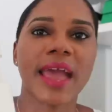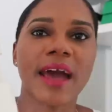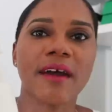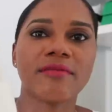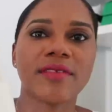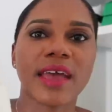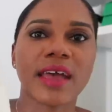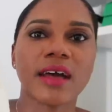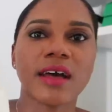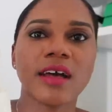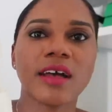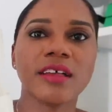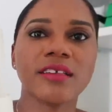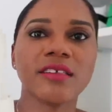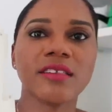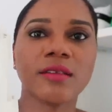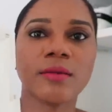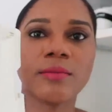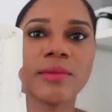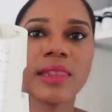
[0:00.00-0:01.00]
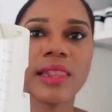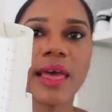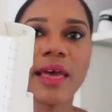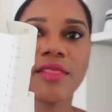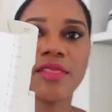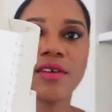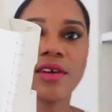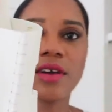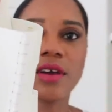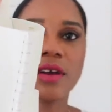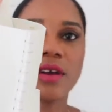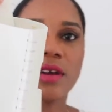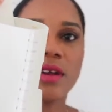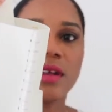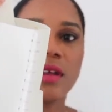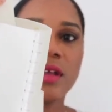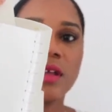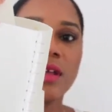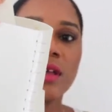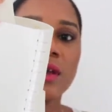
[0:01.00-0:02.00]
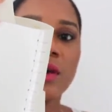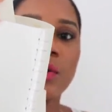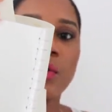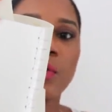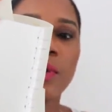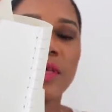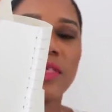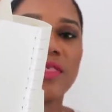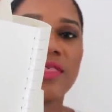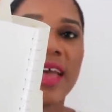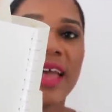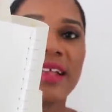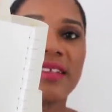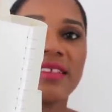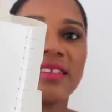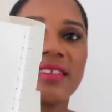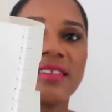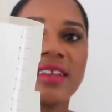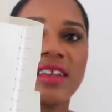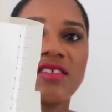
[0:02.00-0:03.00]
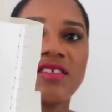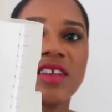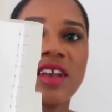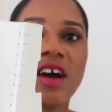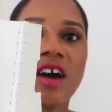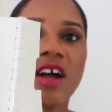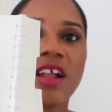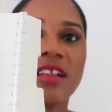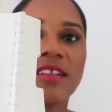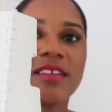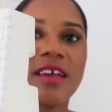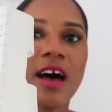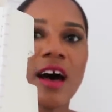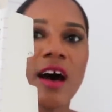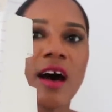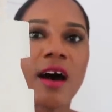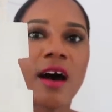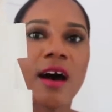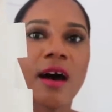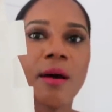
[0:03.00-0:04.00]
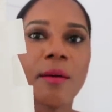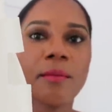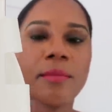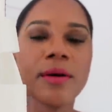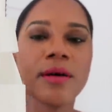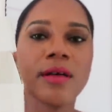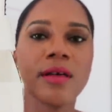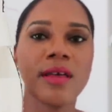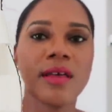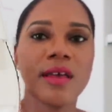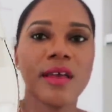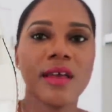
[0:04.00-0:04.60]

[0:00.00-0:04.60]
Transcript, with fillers: have that custom leather with that stitching on top,